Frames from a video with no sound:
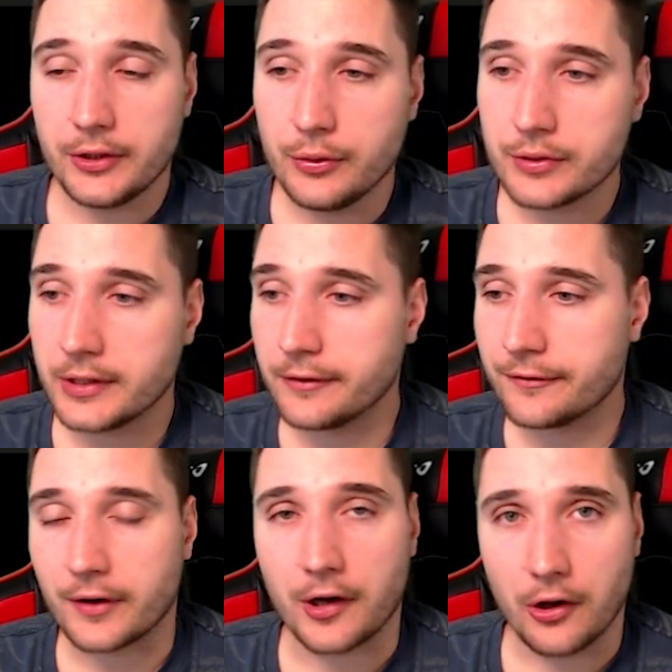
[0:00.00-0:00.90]
using
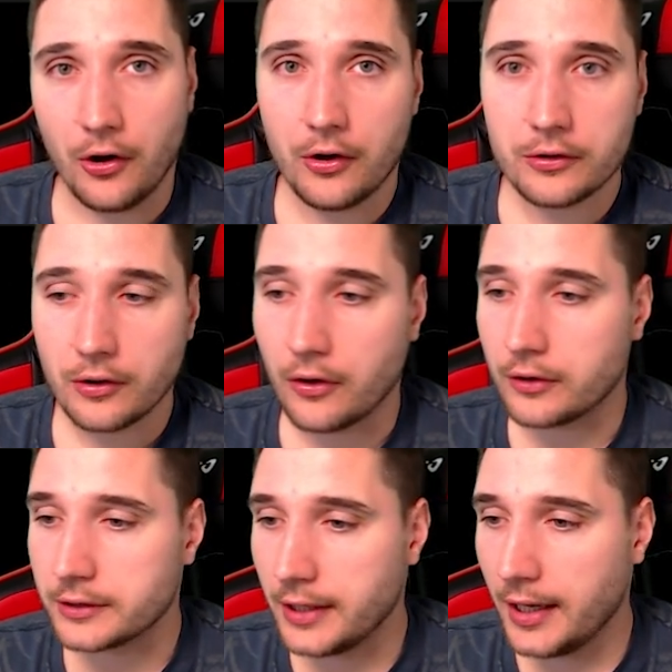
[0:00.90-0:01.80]
for a
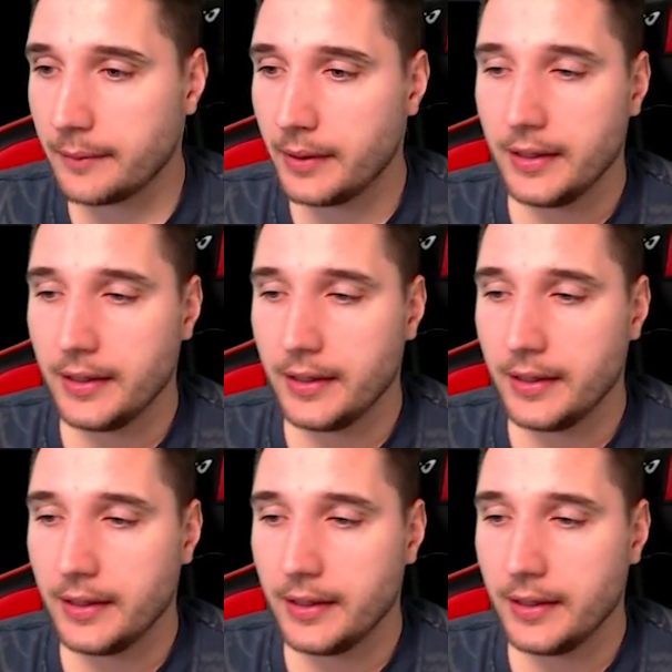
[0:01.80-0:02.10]
long time.